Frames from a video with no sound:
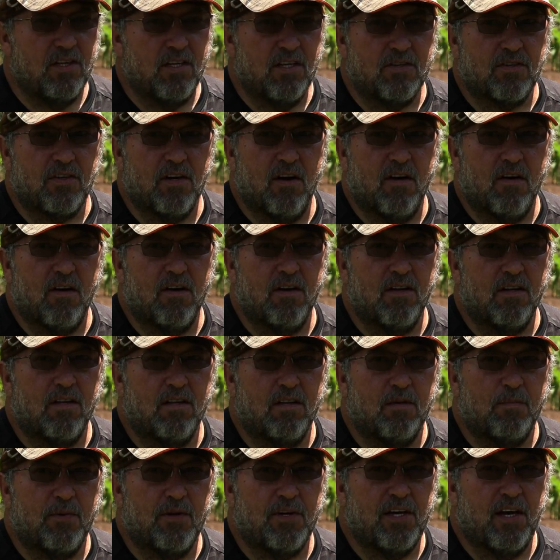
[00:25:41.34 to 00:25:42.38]
in this garden
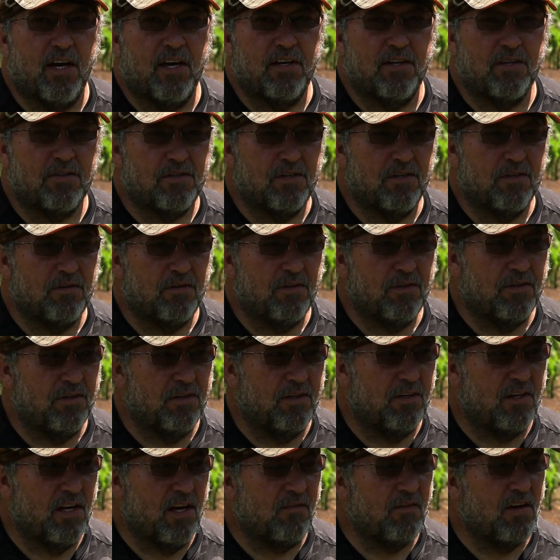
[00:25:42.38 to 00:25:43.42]
that the potatoes do
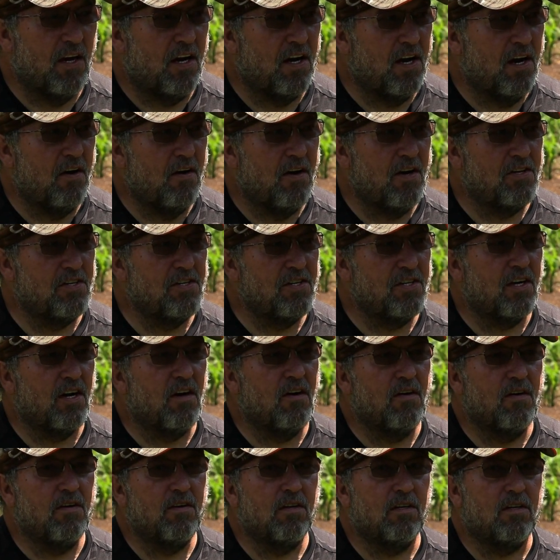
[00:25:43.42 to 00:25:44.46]
good. I've got areas in the
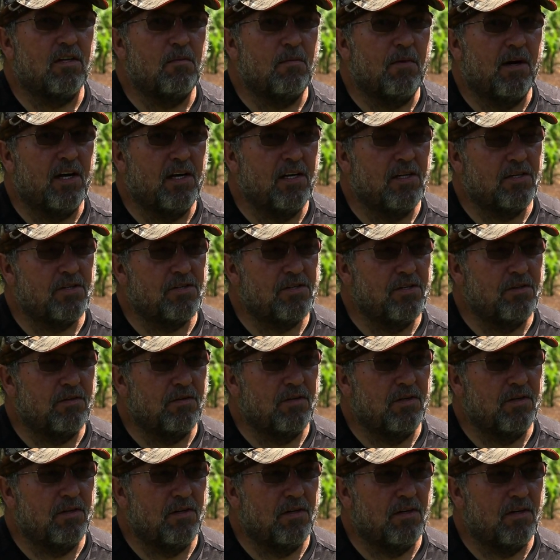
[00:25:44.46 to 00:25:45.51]
garden that tomatoes do
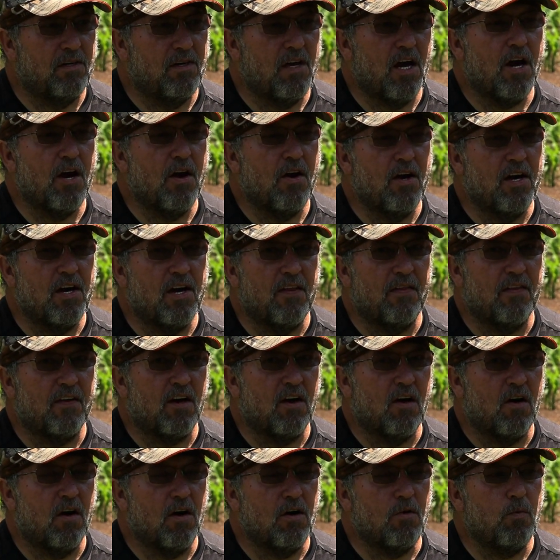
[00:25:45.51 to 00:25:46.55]
good. Area in the
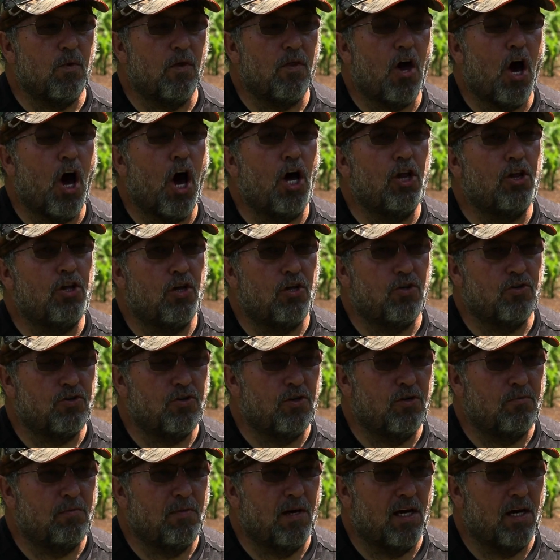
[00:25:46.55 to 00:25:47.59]
garden where the onions
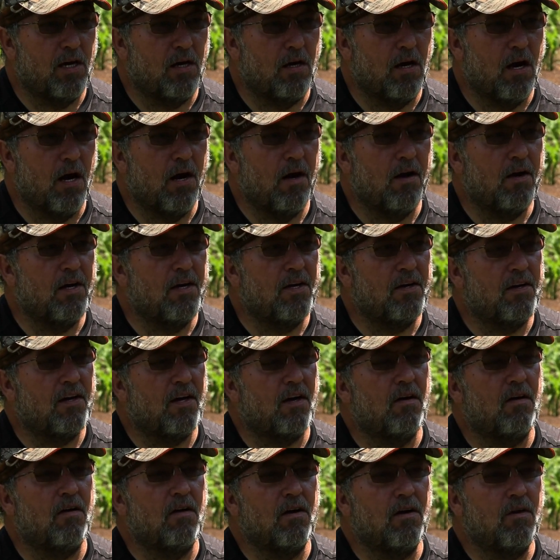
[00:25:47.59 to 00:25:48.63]
do better. Area in the
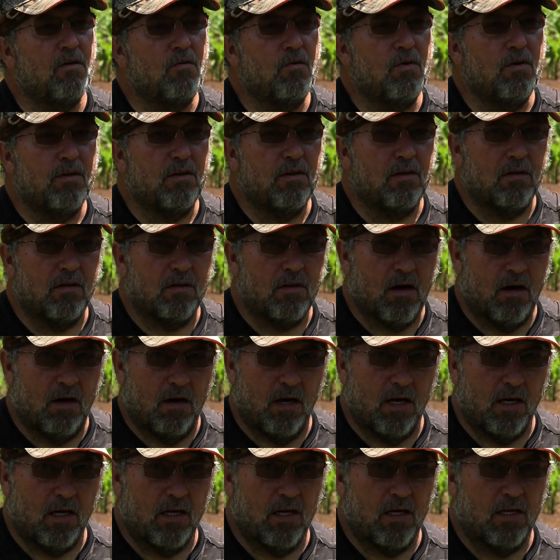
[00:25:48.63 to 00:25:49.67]
garden where the
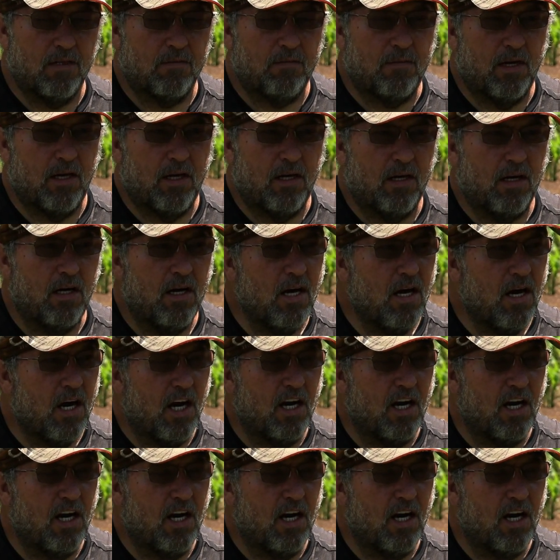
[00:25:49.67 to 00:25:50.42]
garlic does better.